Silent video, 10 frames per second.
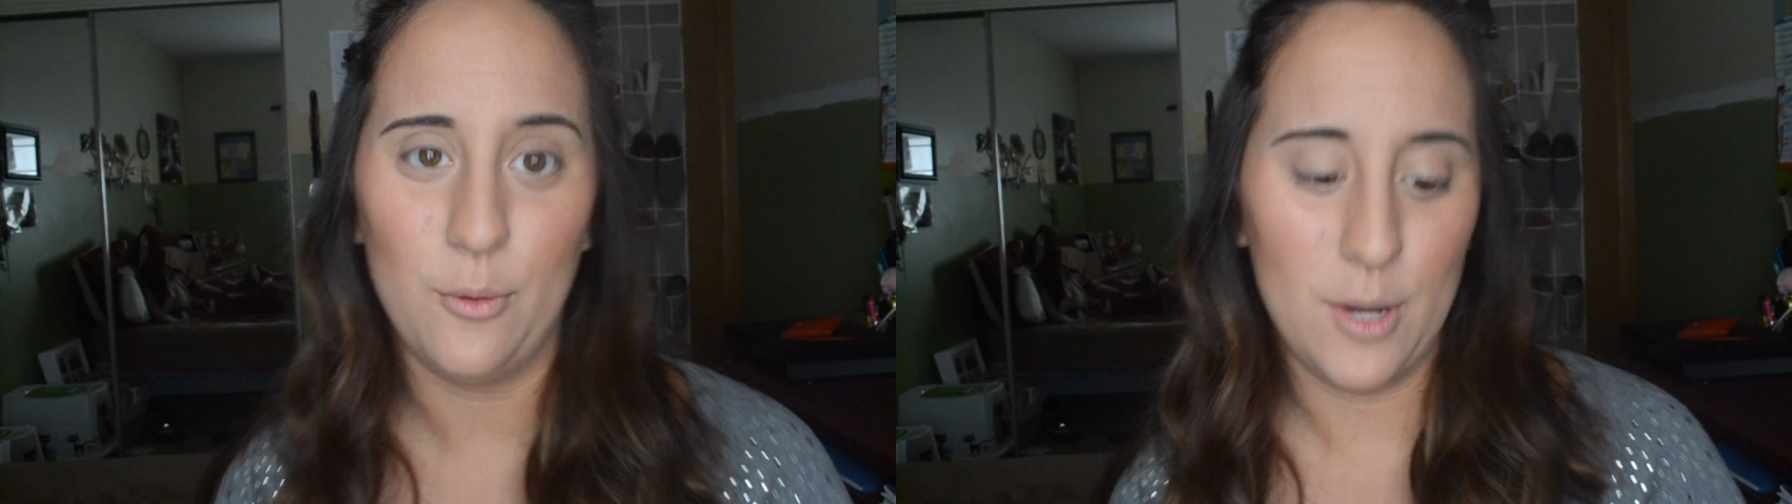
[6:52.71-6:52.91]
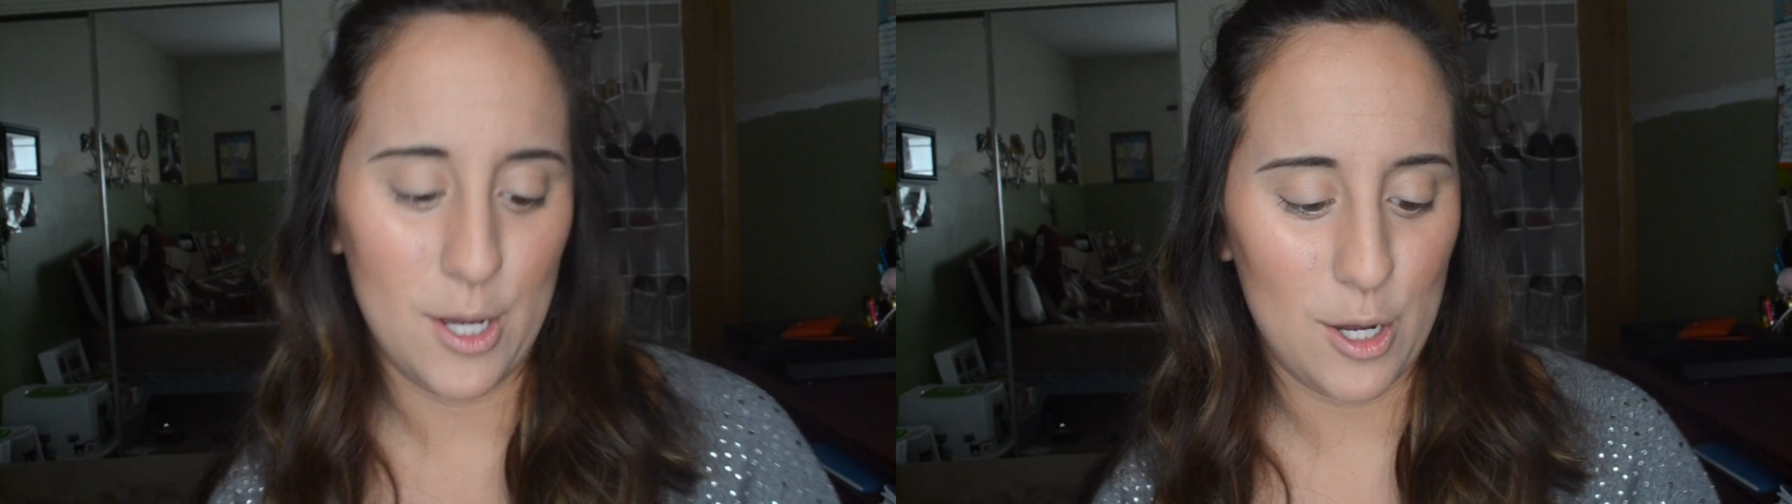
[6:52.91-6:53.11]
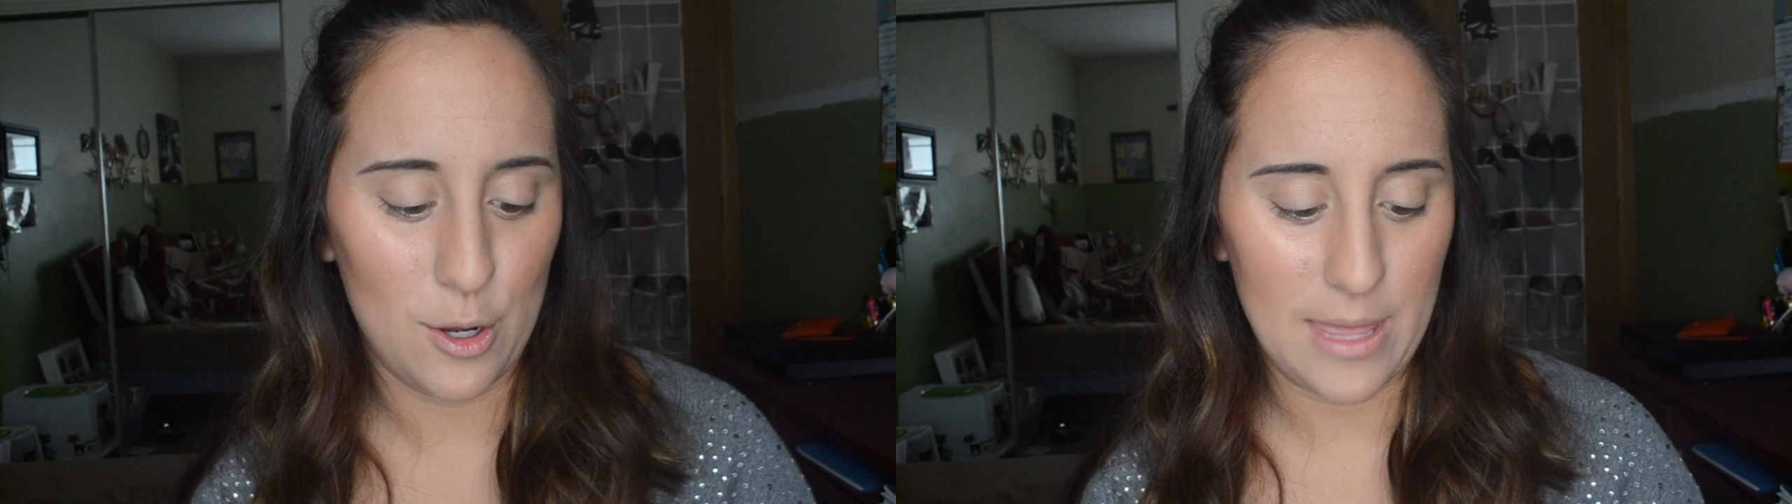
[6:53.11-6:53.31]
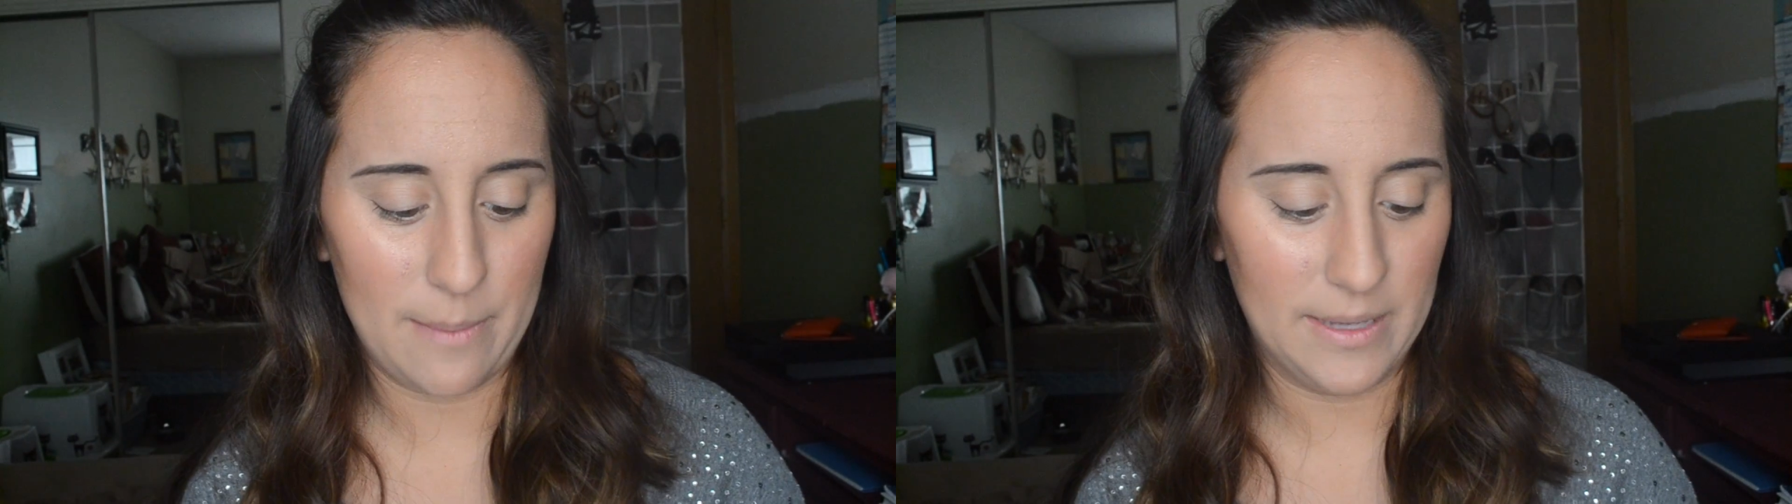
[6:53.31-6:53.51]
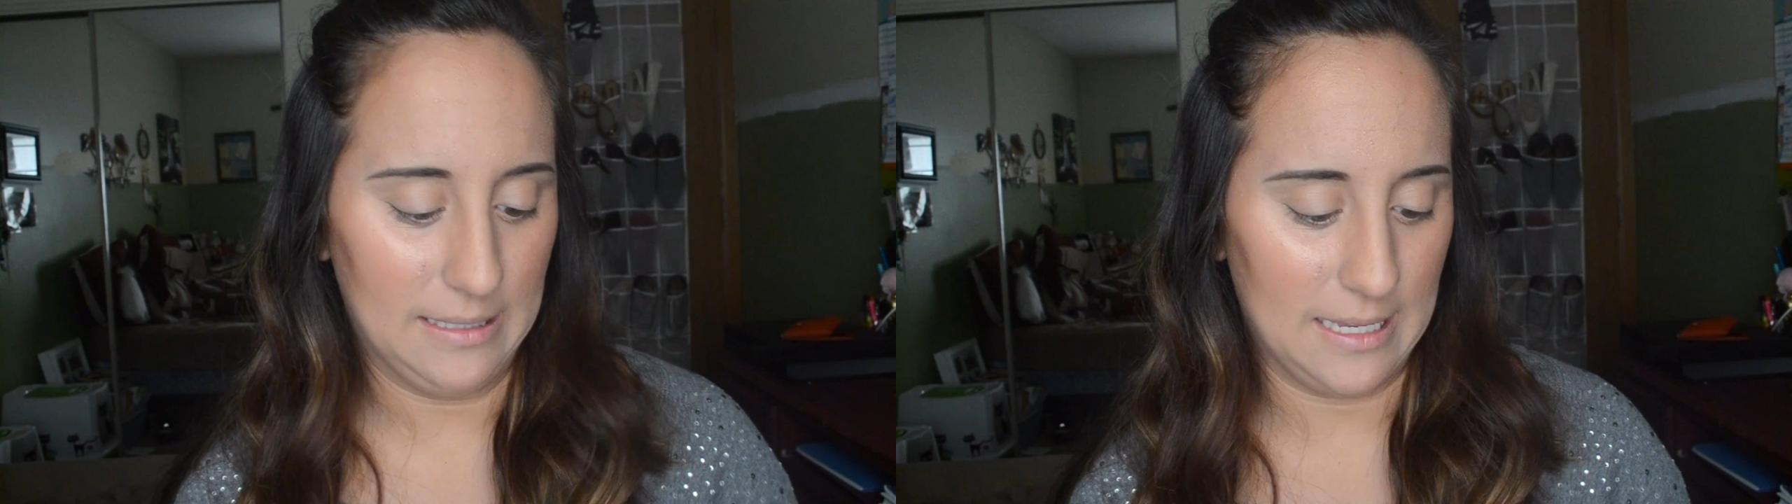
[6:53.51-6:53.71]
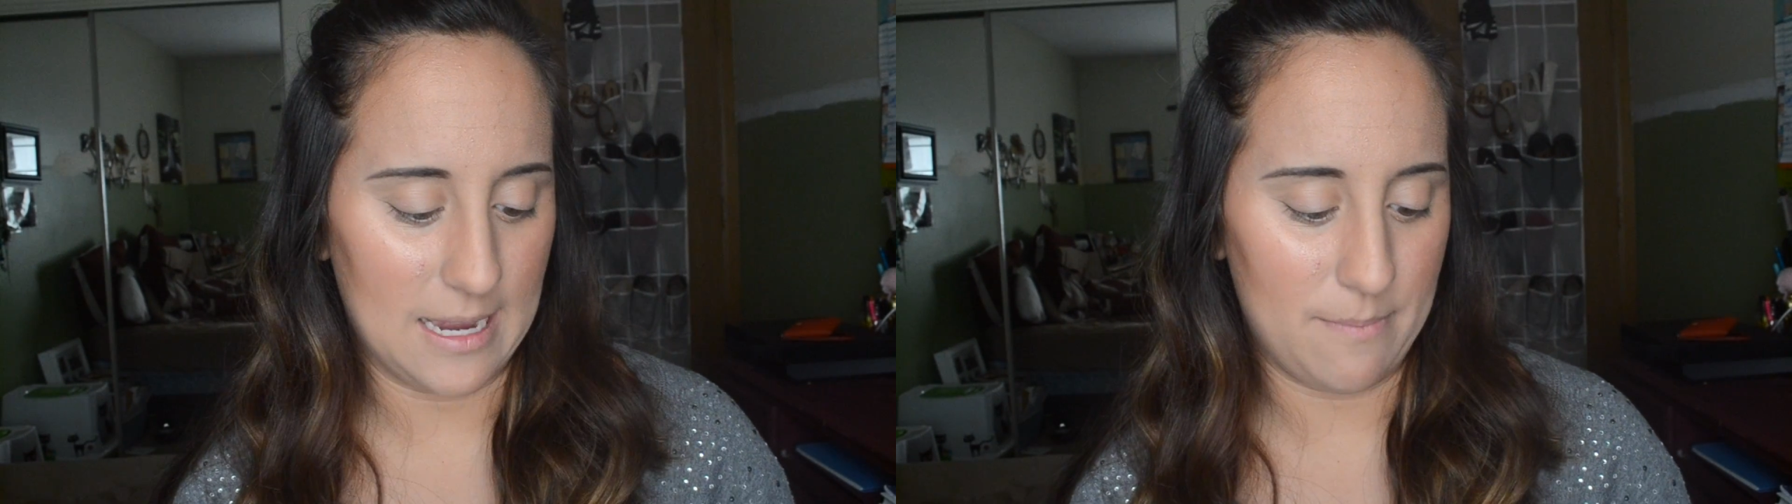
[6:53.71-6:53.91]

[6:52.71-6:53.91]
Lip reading: Woo, they must think I